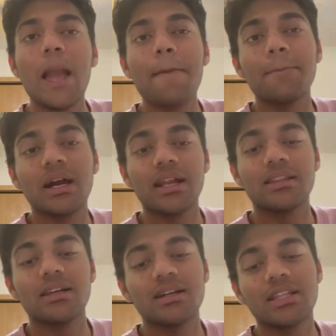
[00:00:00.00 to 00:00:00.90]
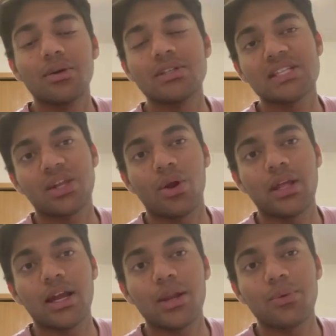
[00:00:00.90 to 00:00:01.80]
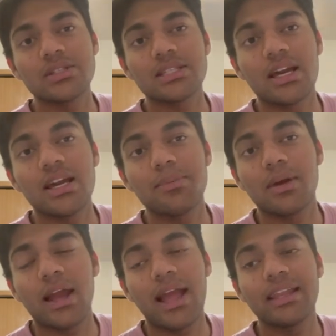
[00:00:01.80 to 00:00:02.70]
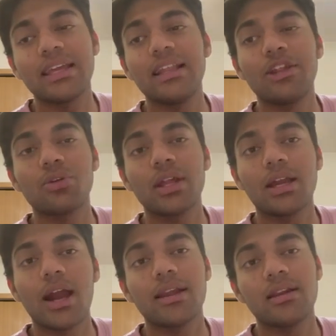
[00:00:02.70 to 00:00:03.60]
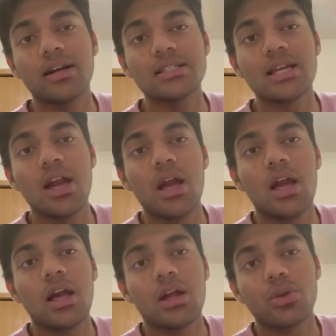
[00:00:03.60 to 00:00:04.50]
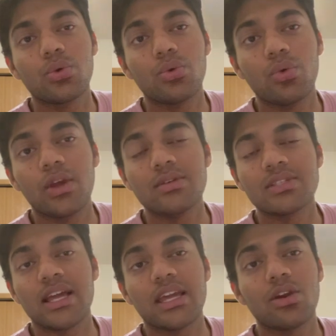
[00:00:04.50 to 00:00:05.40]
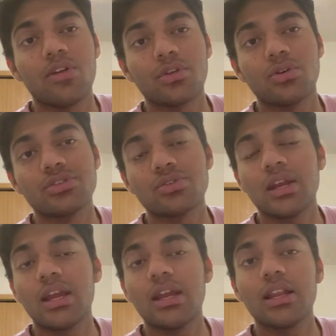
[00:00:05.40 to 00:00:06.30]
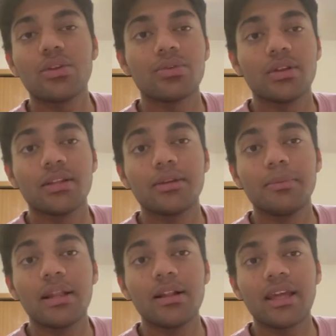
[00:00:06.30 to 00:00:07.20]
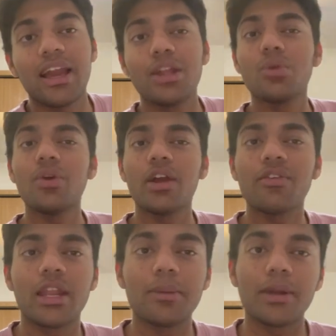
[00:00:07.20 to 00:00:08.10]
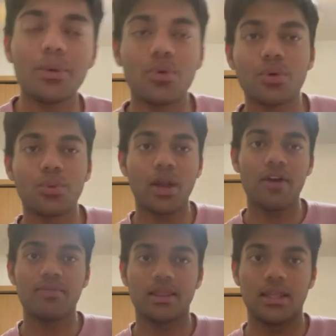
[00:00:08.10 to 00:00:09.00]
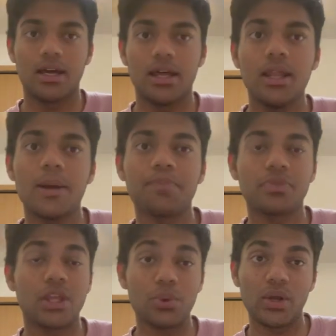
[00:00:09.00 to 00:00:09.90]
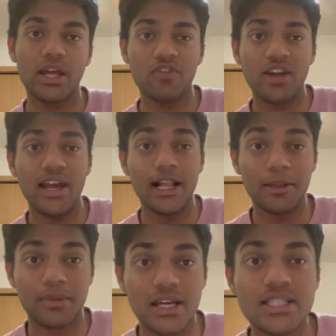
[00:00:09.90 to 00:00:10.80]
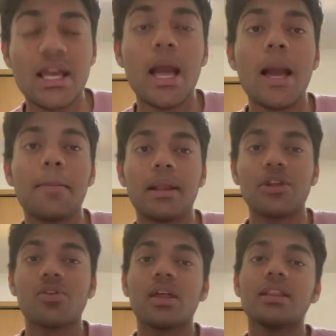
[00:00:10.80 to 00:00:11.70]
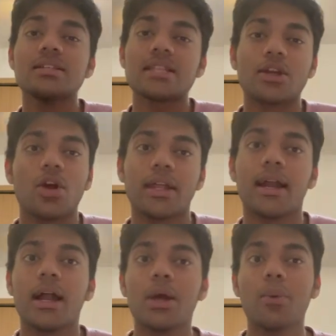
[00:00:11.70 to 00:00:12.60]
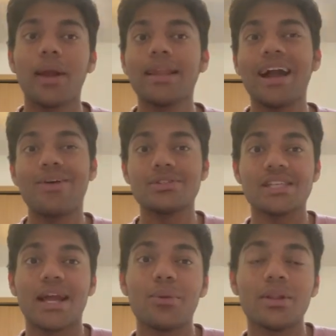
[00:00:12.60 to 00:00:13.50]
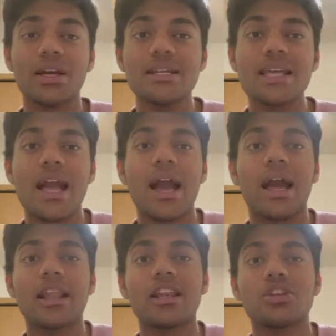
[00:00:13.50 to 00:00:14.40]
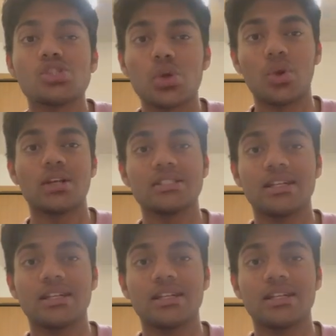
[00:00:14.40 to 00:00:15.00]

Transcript: but the, there was security guard was there but and he literally guided us to he was like you have to go straight and the, the building i know if anybody would have been there they would have helped us but literally the security guard went outside with us and showed us the